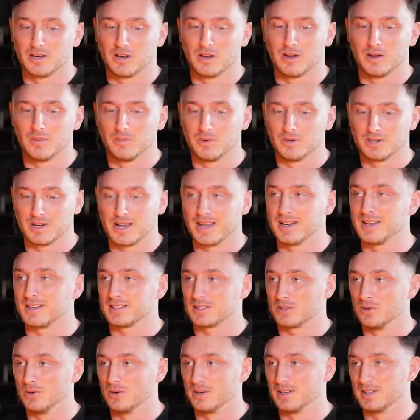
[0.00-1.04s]
I know, we were getting
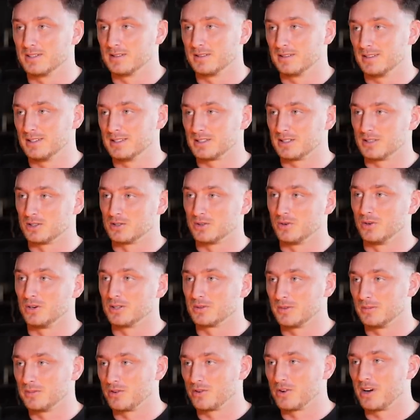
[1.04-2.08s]
escorted into the toilets
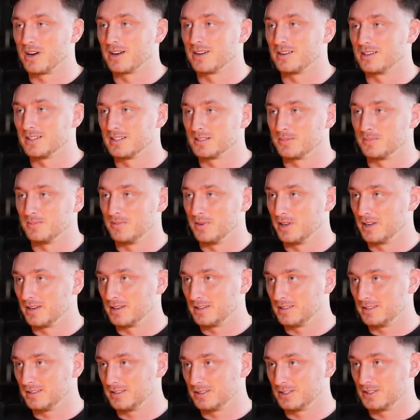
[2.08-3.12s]
with McGregor and his
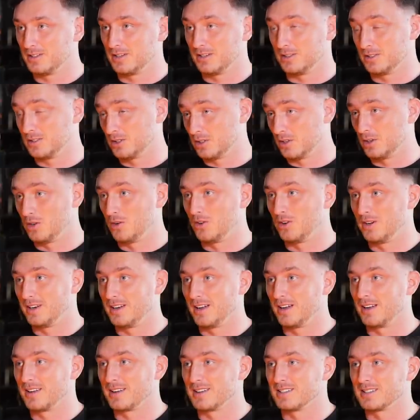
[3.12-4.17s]
like security
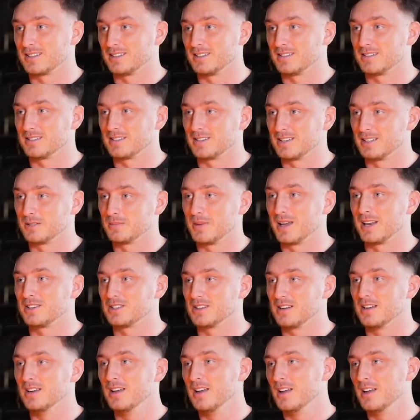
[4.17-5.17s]
guys and his manager.